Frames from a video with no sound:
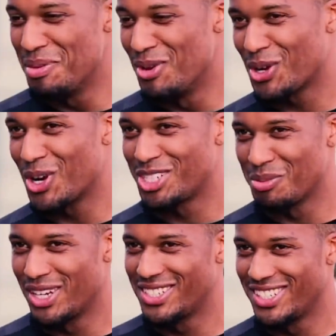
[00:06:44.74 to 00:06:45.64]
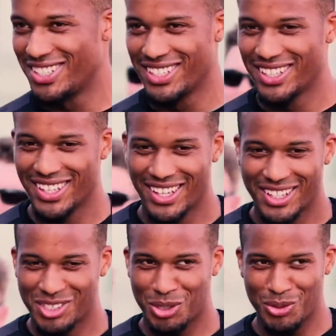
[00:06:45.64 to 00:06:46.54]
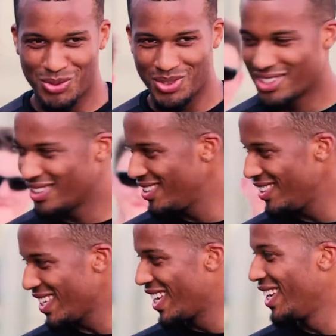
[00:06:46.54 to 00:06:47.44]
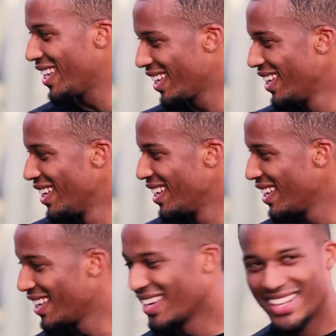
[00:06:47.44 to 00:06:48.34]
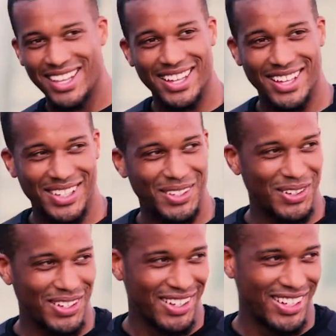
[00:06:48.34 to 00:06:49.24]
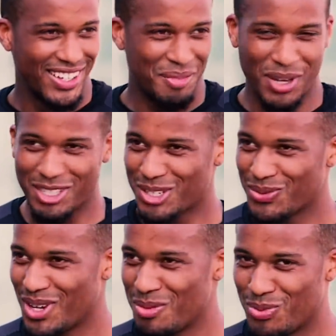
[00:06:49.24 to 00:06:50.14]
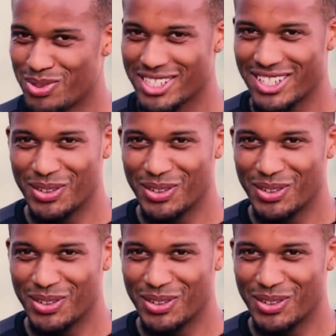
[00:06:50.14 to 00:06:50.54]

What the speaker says: it would be a massive PR risk for any football club to justify spending crazy amounts of money right